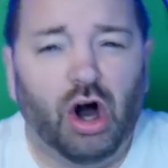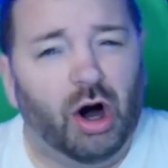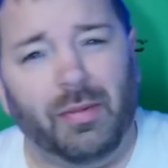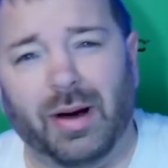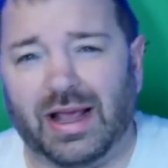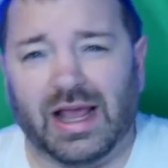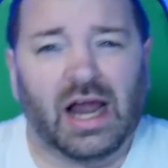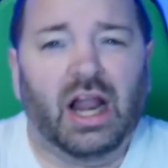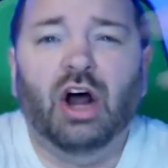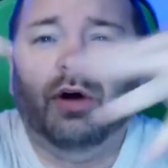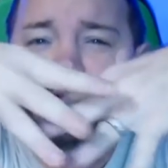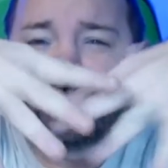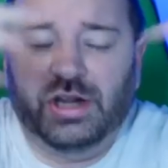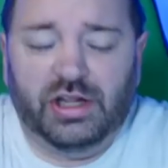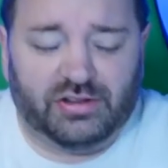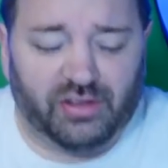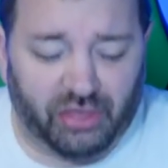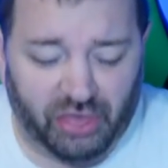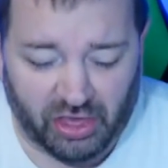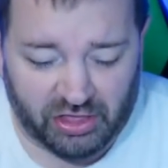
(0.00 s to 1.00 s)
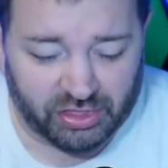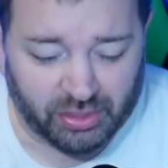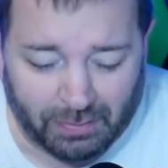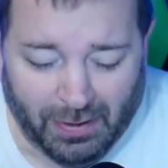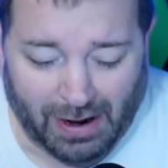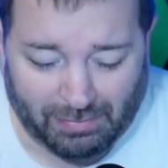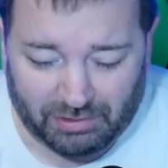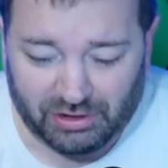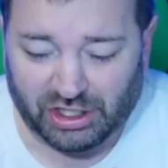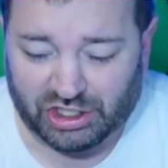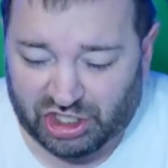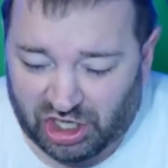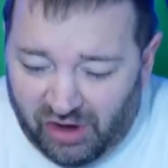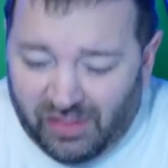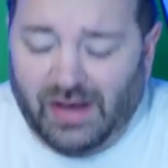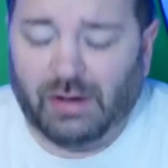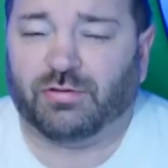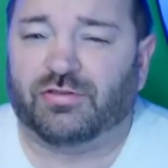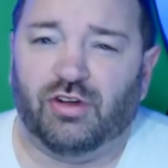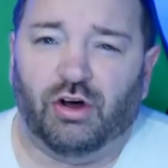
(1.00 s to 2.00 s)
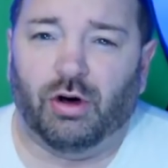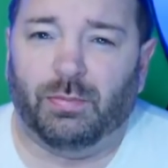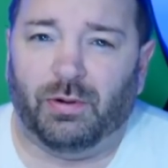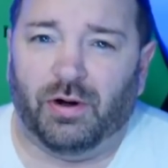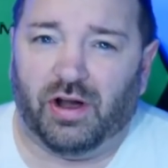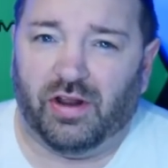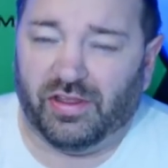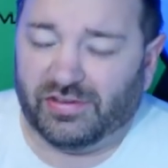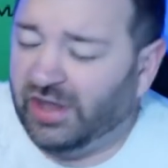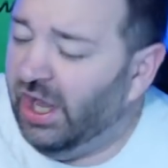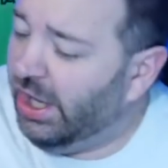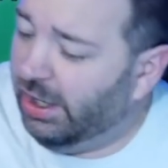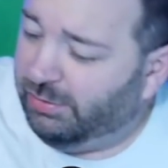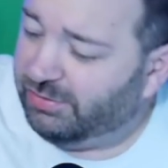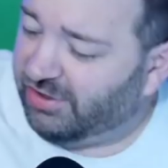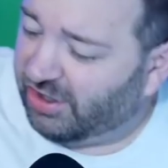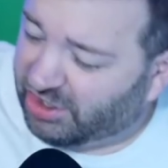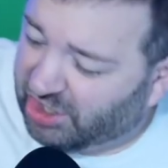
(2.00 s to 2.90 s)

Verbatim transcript: oh my god, we need to thin the population, and that was the whole point of this, it was a